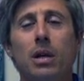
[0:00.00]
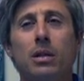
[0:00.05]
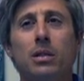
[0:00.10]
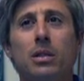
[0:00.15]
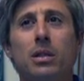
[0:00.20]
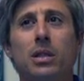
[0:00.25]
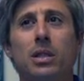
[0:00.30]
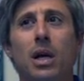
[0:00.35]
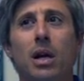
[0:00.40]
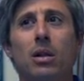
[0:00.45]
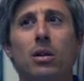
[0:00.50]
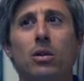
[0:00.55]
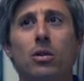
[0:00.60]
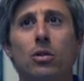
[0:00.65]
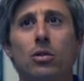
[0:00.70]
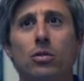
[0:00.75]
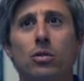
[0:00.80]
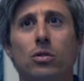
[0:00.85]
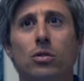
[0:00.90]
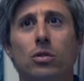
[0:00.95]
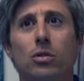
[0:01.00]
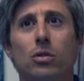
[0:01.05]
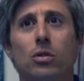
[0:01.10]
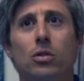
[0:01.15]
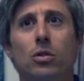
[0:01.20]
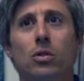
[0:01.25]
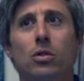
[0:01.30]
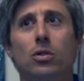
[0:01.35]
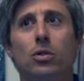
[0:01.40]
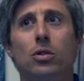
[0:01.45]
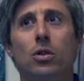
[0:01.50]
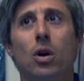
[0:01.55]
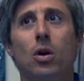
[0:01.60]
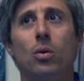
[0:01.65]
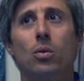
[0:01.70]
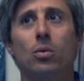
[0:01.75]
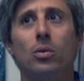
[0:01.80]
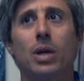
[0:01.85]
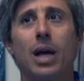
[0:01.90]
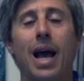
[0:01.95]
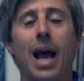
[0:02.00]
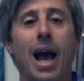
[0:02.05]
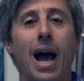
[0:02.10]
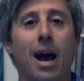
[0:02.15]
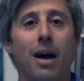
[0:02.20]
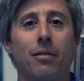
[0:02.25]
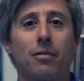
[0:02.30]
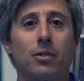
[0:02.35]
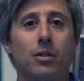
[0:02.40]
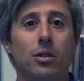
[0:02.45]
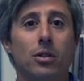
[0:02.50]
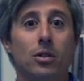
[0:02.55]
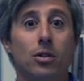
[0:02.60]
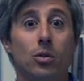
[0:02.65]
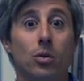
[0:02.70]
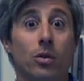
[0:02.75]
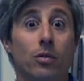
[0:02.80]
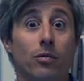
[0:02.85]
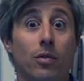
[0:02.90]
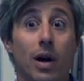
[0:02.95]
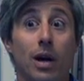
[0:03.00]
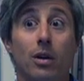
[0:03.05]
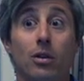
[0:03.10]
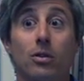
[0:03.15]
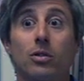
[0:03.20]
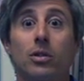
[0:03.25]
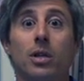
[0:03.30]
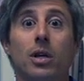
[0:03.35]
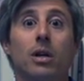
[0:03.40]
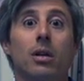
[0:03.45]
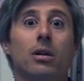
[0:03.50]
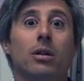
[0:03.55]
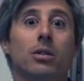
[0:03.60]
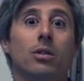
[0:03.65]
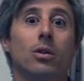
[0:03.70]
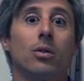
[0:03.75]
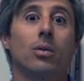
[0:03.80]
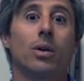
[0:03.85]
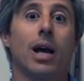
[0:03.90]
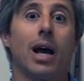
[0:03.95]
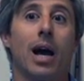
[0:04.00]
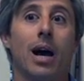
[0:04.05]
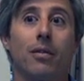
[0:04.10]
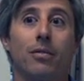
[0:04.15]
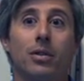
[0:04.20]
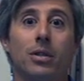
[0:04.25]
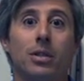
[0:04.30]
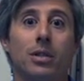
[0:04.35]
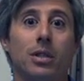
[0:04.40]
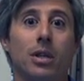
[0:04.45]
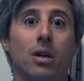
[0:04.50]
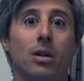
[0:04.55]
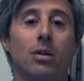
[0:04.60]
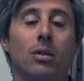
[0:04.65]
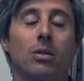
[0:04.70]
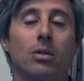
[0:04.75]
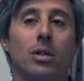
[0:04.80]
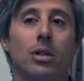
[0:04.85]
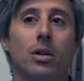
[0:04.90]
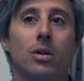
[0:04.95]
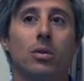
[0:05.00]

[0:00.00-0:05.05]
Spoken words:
sellers don't have to do a fire sale and don't have to sell,